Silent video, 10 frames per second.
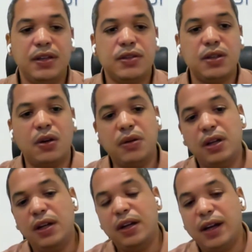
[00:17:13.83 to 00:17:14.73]
So,
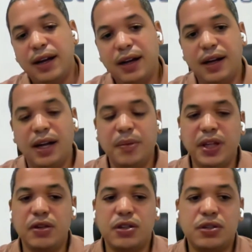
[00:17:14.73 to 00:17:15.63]
I mean,
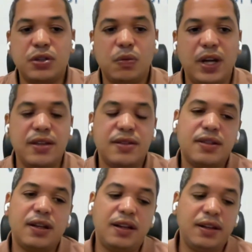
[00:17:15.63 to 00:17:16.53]
there's two ways.
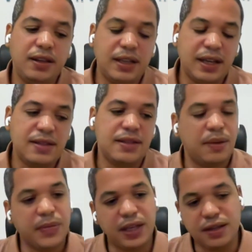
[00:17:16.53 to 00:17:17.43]
Yes,
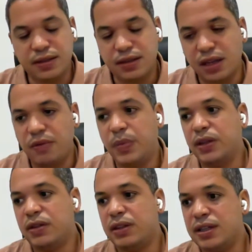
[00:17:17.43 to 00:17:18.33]
some things the
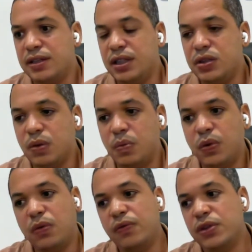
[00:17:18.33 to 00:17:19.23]
government does need to
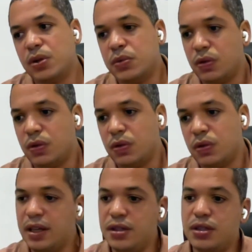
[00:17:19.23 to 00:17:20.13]
improve in terms of
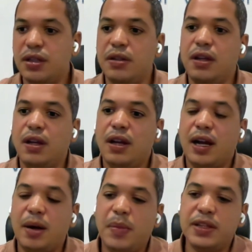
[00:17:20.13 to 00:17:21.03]
regulation,
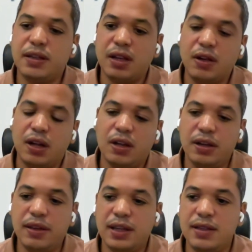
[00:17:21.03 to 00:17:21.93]
but a lot
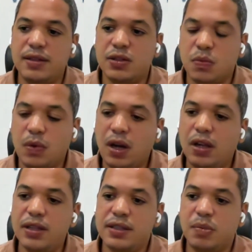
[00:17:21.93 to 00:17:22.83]
of things as
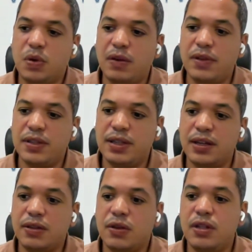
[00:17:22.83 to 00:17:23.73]
well is the private
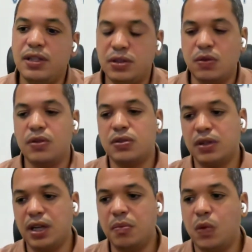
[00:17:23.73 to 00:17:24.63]
sector needs to also
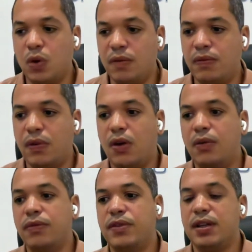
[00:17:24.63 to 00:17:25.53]
get more
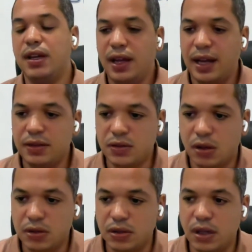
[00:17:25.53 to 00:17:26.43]
involved and
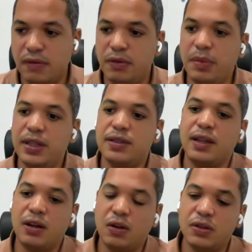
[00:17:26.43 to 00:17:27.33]
talk to government,
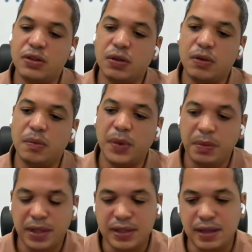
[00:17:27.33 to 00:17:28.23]
and also
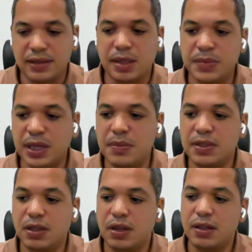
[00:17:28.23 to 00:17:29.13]
maybe sometimes
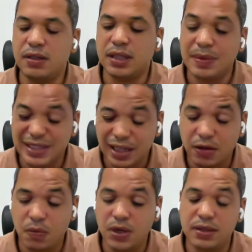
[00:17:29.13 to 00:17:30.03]
a lot of times take
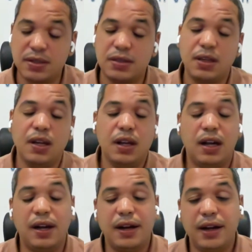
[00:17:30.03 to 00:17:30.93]
risks
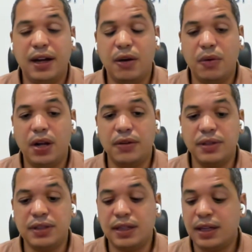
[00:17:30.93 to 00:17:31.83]

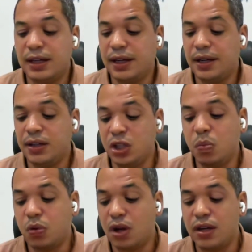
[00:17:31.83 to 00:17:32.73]
around new
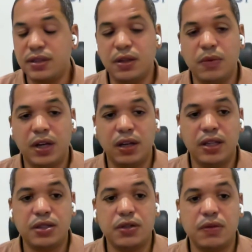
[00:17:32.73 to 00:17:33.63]
products and
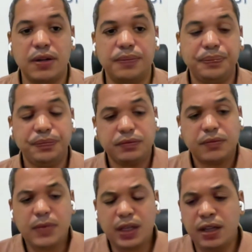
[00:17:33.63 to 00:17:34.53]
regulation, right?
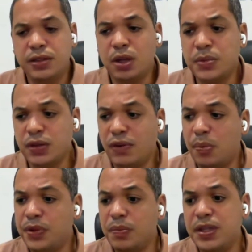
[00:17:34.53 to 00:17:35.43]
In terms of
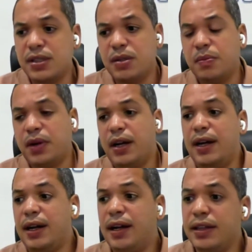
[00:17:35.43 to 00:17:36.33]
optimism,
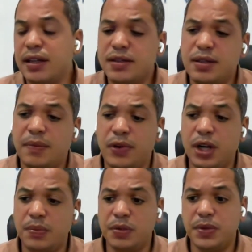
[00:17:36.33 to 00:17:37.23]
yes, I'm
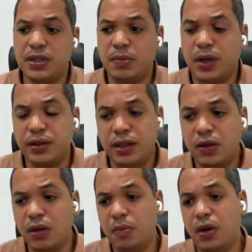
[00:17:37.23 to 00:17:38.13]
very optimistic about the
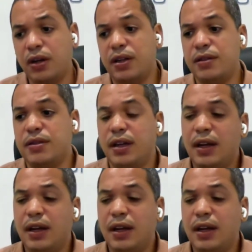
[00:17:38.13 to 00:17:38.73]
Angola market.